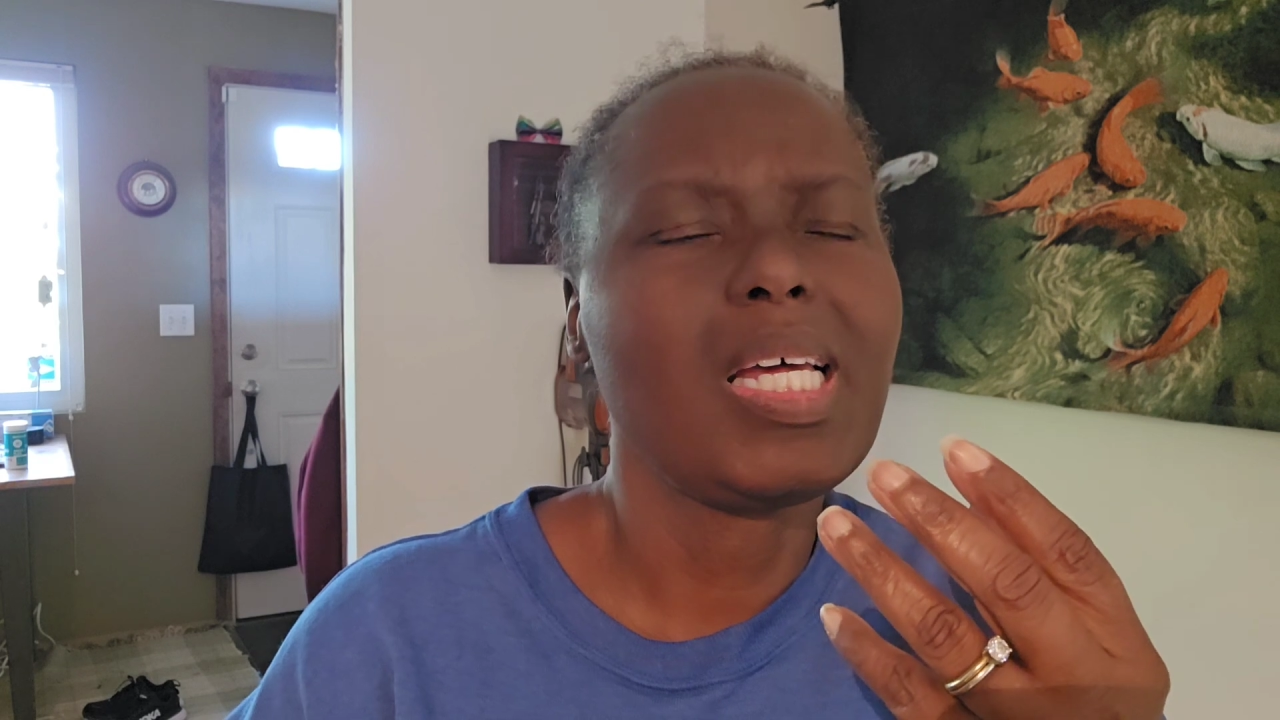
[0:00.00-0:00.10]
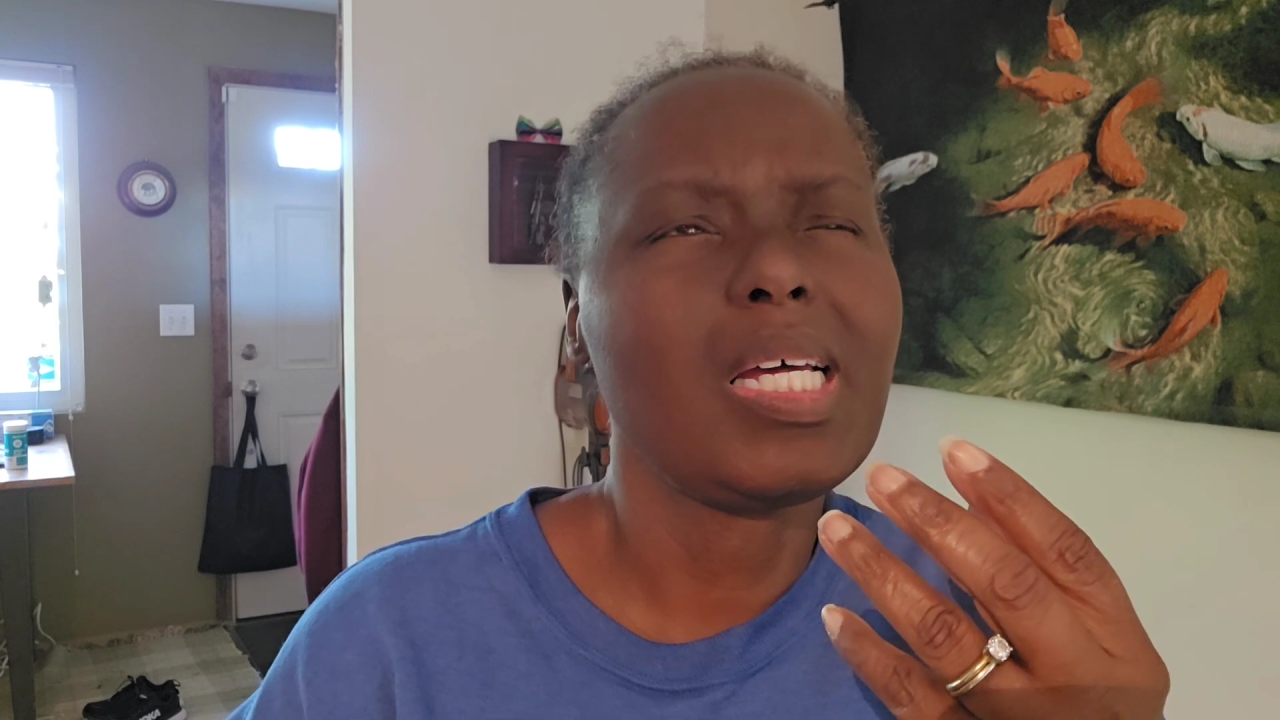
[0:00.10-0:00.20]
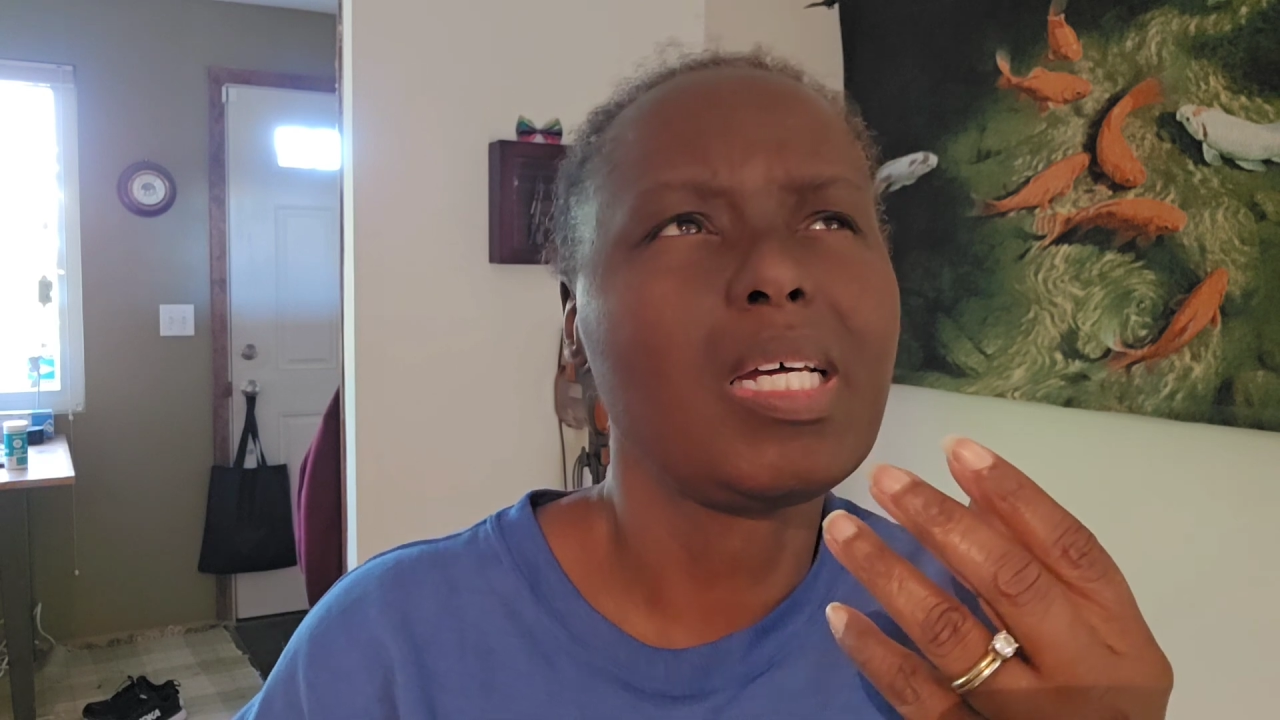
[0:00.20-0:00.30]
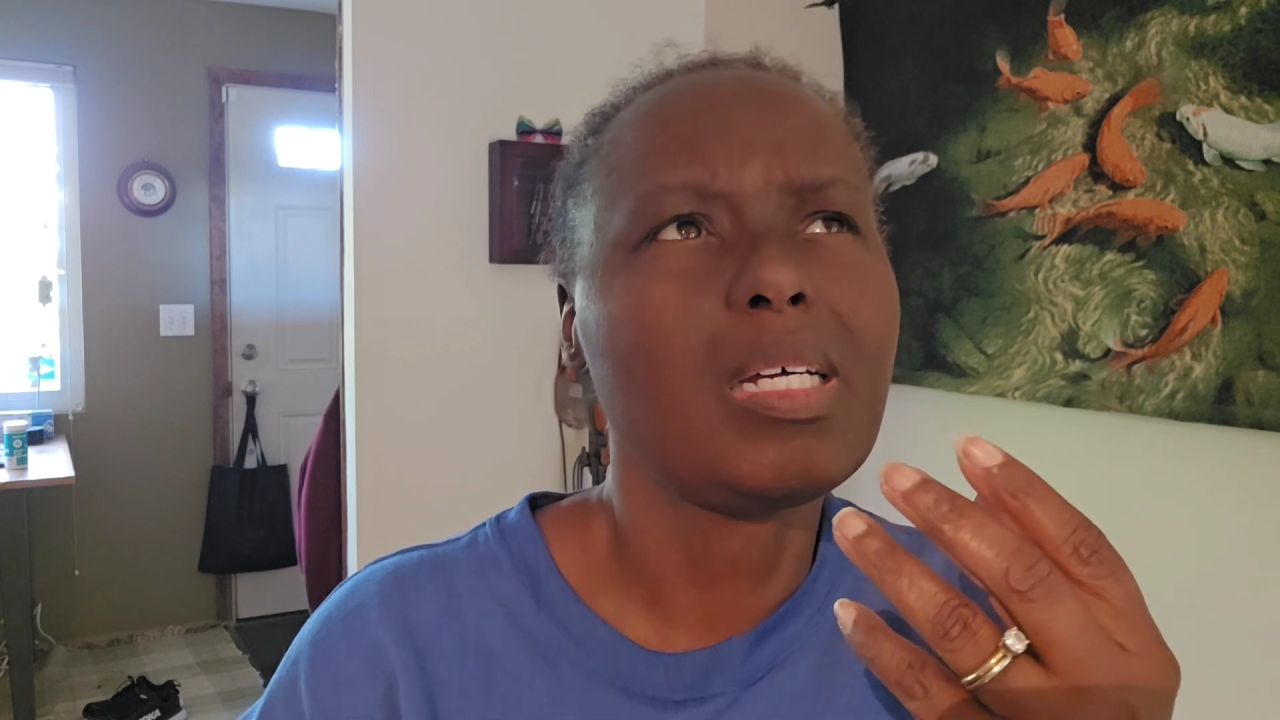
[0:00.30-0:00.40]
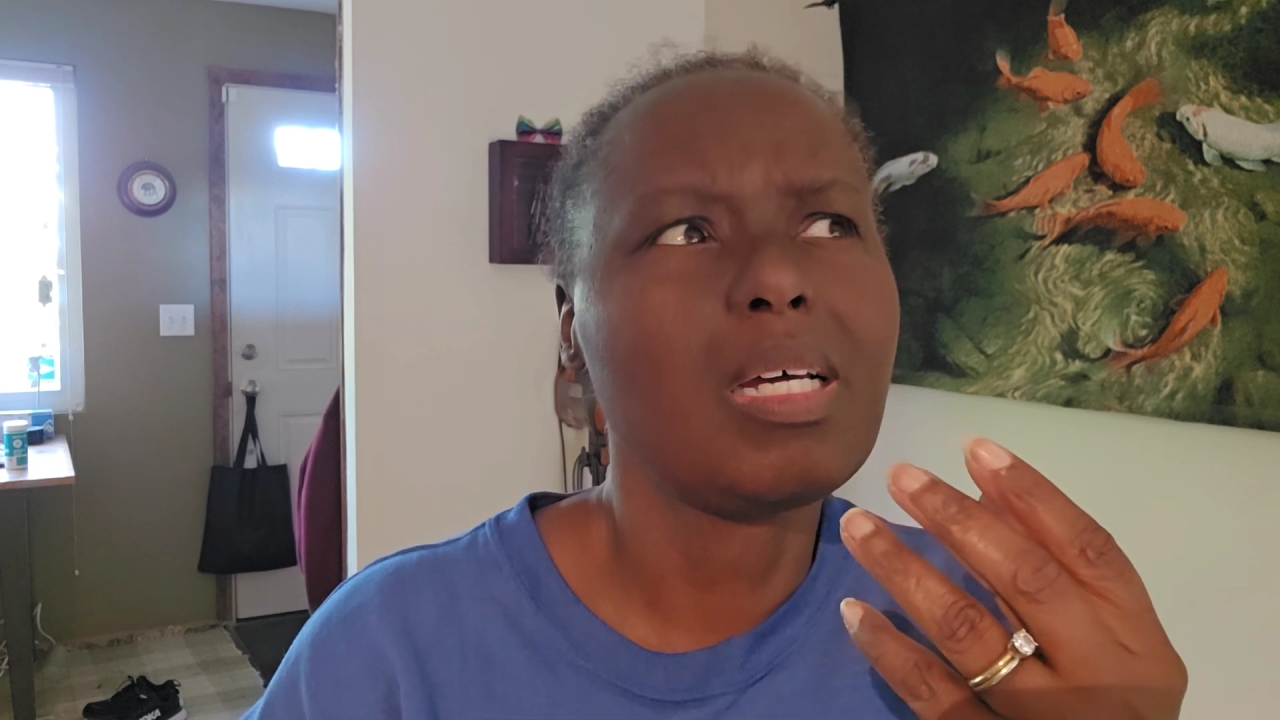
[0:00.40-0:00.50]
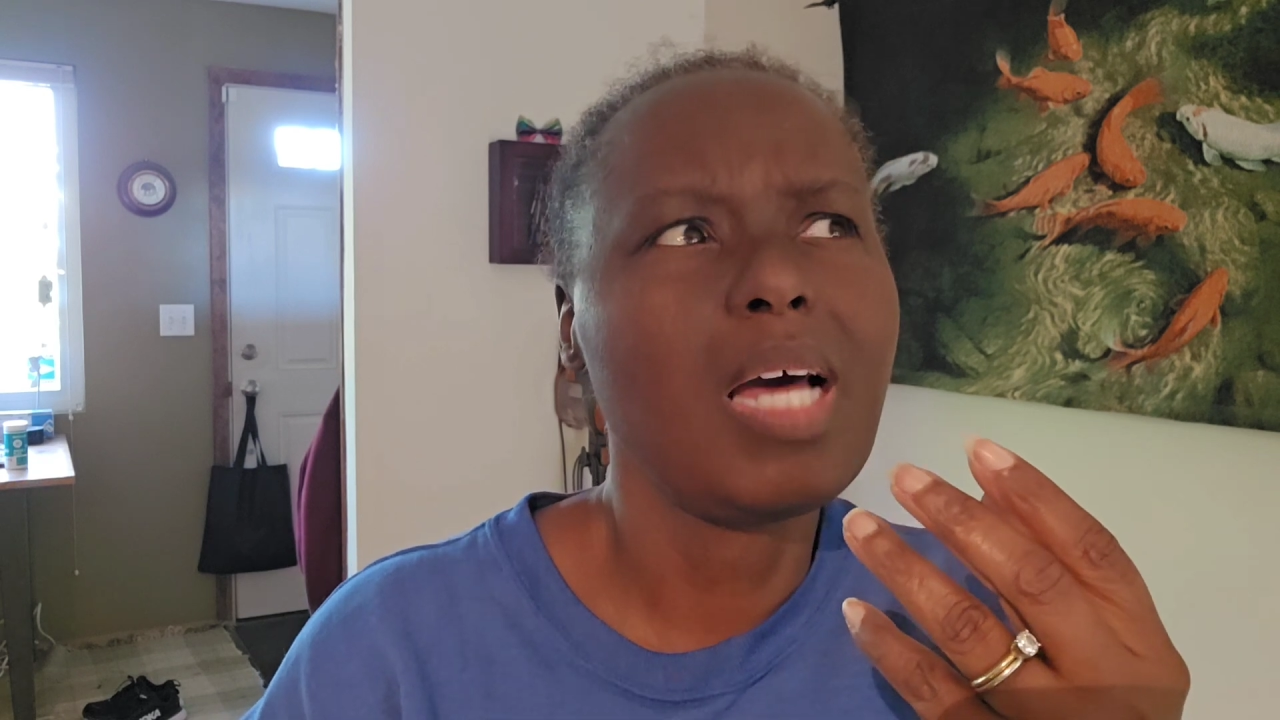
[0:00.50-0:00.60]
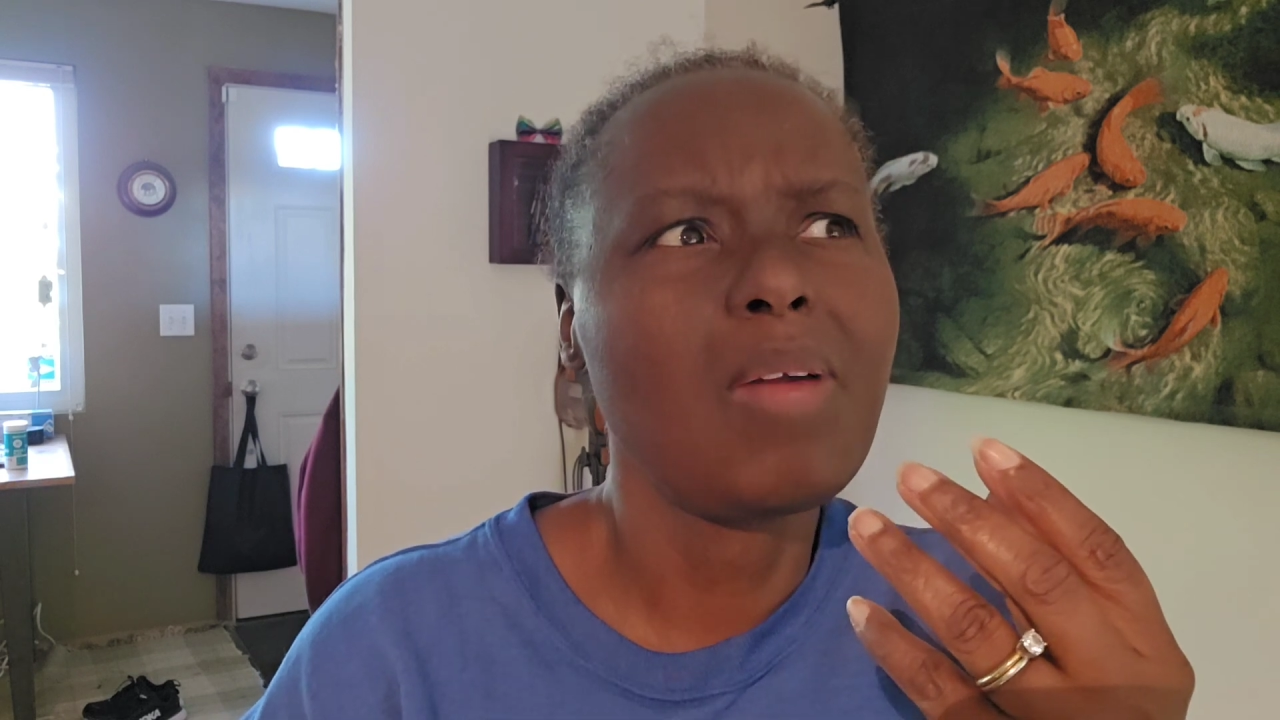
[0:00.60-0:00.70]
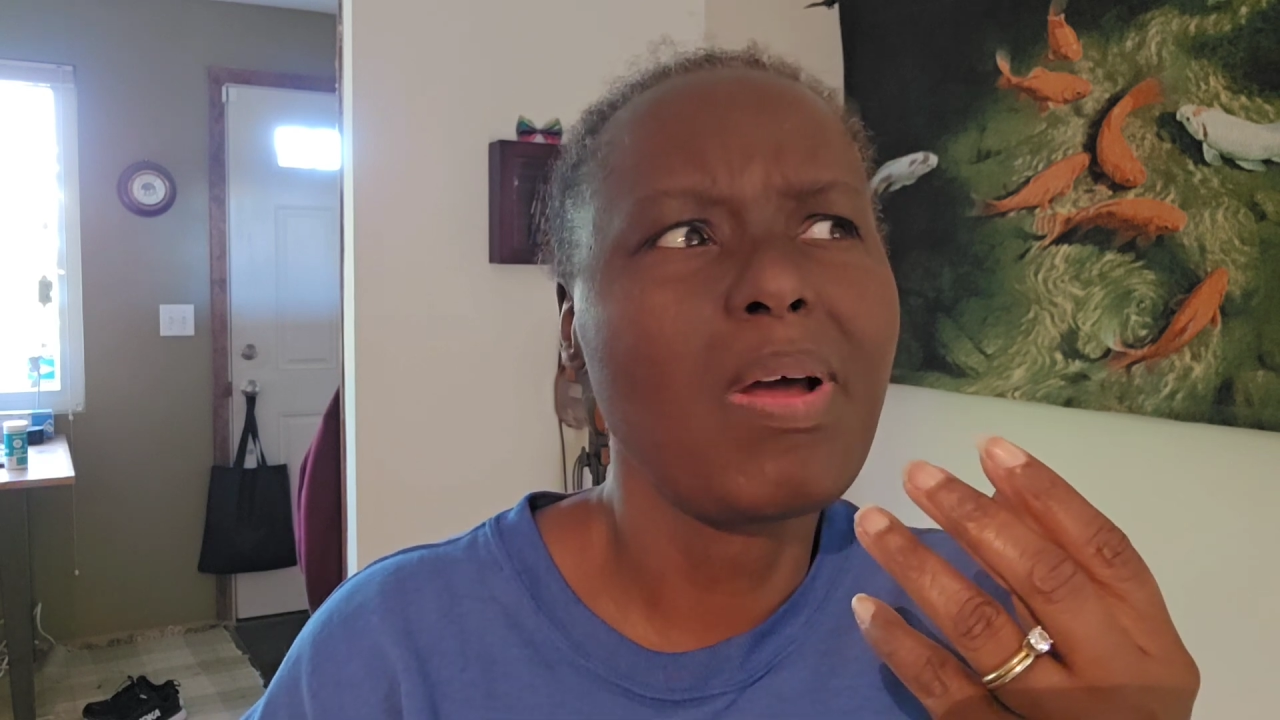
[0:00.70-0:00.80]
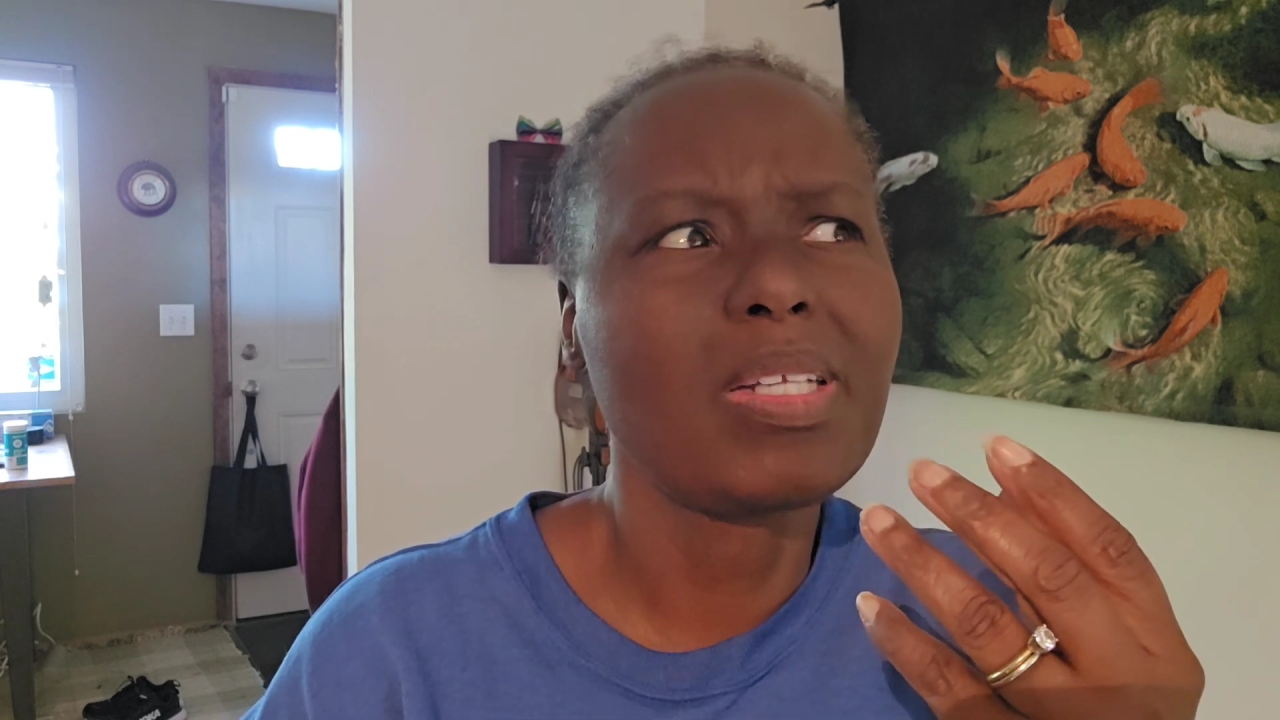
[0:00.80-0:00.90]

how do